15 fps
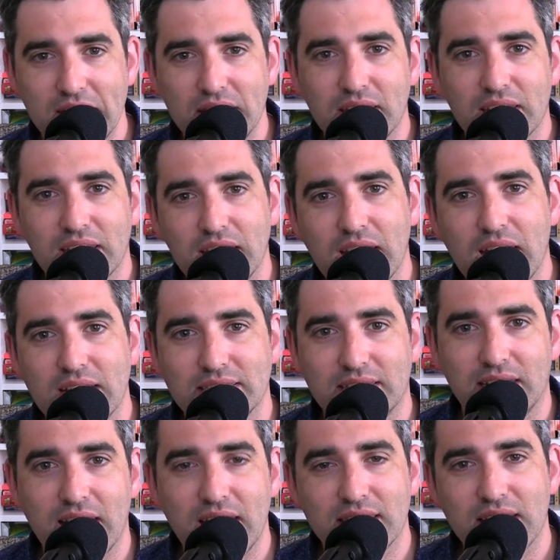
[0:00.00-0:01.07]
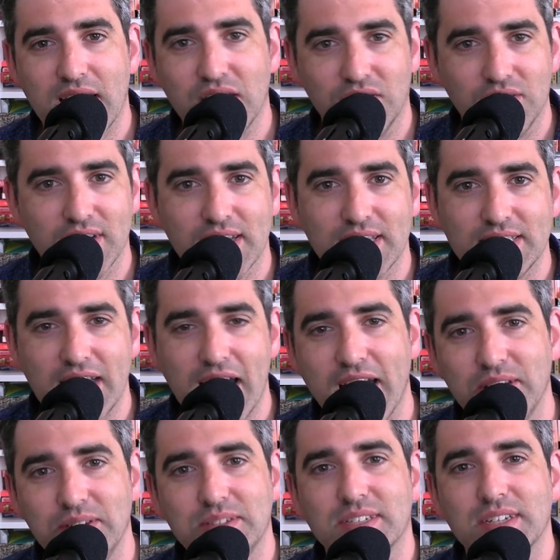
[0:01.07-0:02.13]
I think he has let that nugget
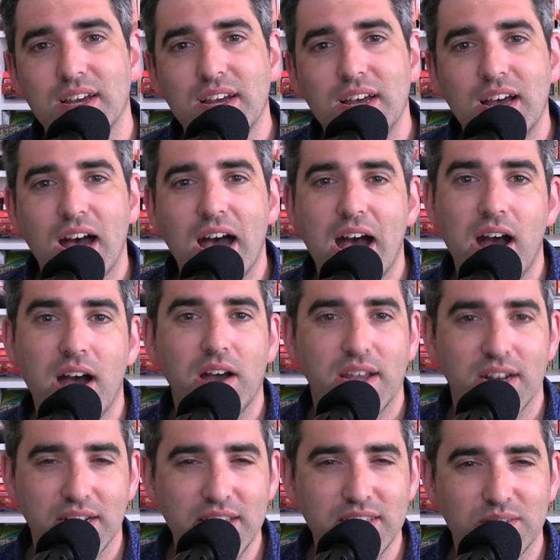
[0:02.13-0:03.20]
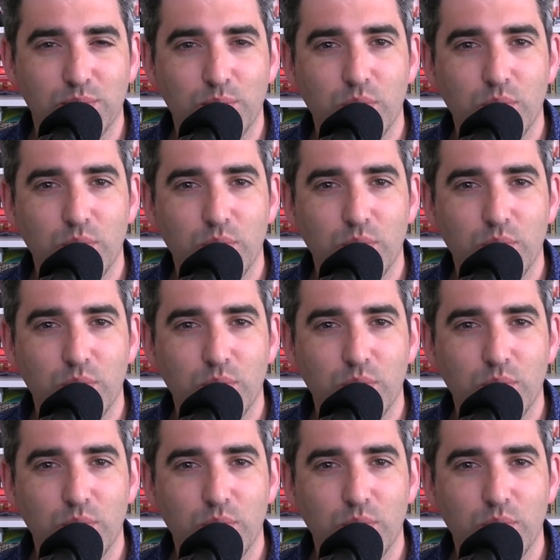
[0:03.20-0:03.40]
out at least